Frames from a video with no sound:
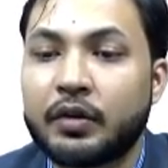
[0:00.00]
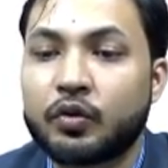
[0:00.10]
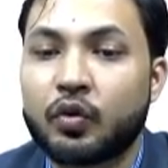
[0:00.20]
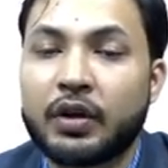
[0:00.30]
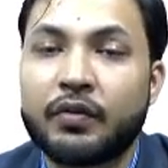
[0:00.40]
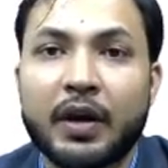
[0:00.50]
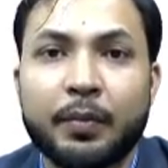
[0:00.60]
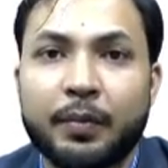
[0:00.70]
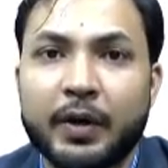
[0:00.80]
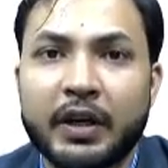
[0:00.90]
So if I
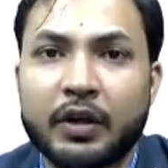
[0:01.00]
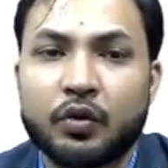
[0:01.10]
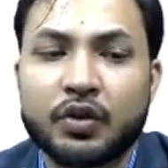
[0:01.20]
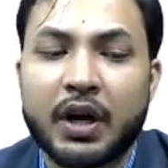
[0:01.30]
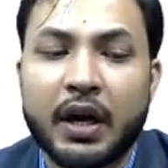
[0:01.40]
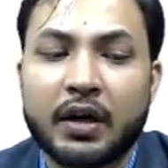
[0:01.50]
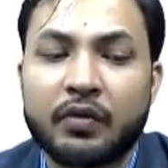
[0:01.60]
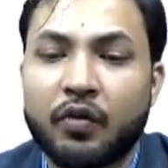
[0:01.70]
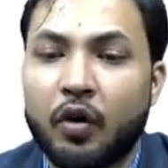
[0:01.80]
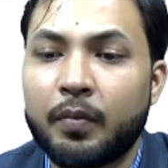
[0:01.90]
bring it to standard
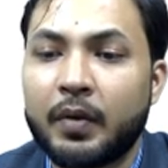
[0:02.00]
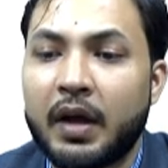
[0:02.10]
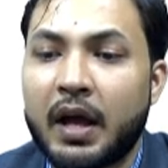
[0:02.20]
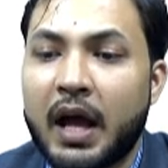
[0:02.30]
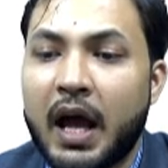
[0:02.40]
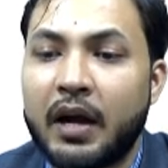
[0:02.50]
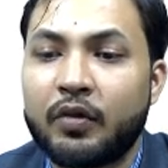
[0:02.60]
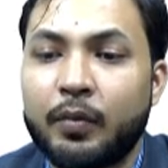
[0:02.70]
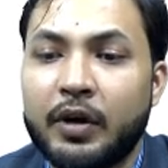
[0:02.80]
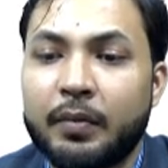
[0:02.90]
form, I have
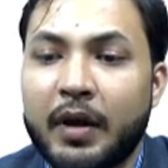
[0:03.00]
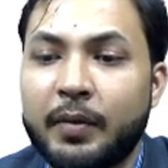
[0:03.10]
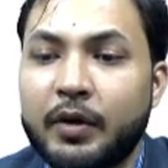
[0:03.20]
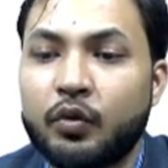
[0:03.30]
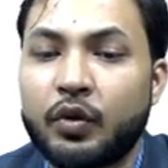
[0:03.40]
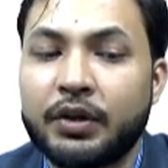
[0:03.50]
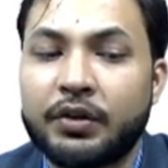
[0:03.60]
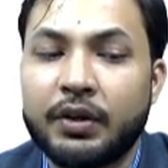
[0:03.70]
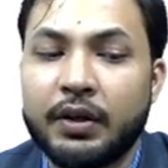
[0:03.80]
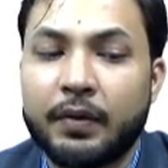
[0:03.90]
to multiply by 2 and
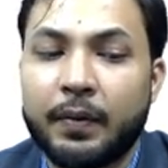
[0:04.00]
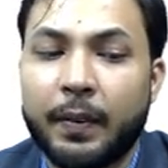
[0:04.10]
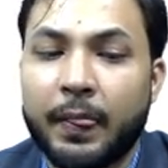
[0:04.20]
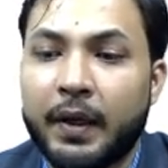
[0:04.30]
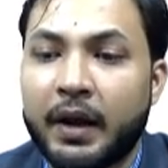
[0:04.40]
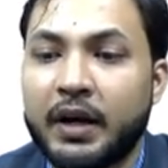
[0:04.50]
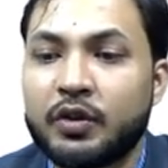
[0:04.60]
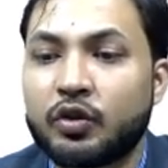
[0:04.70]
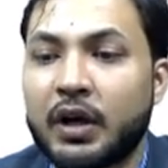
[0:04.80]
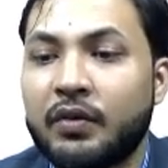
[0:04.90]
3, right?
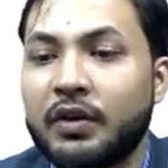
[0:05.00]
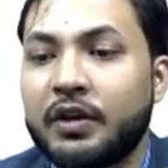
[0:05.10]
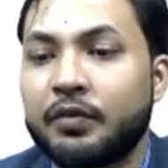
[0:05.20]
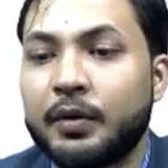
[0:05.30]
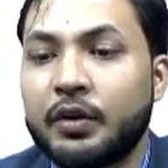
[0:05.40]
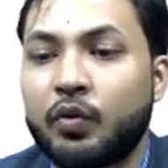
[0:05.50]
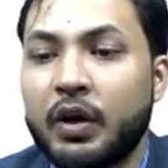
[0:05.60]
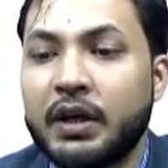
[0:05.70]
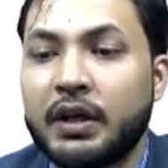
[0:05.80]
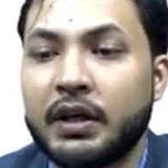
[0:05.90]
So that will give me
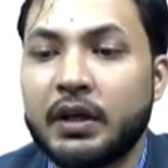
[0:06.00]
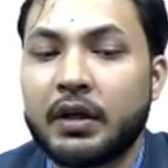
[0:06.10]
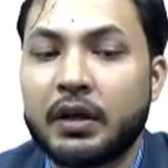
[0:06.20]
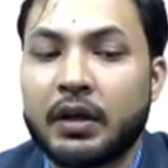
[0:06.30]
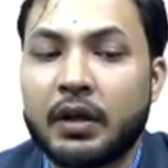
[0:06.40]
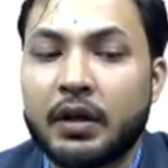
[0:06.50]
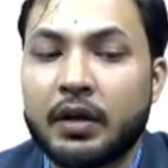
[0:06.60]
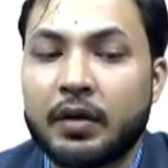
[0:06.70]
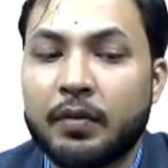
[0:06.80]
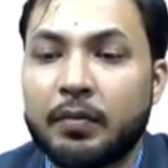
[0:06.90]
20
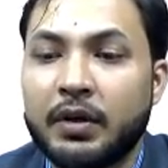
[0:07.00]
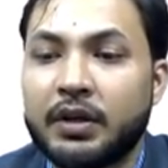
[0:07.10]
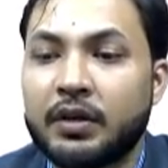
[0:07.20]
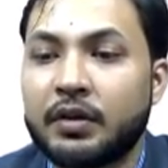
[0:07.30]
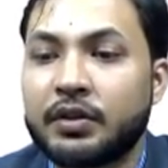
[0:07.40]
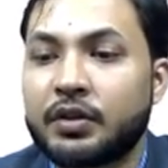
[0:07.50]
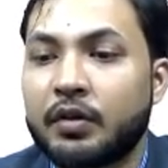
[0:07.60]
meters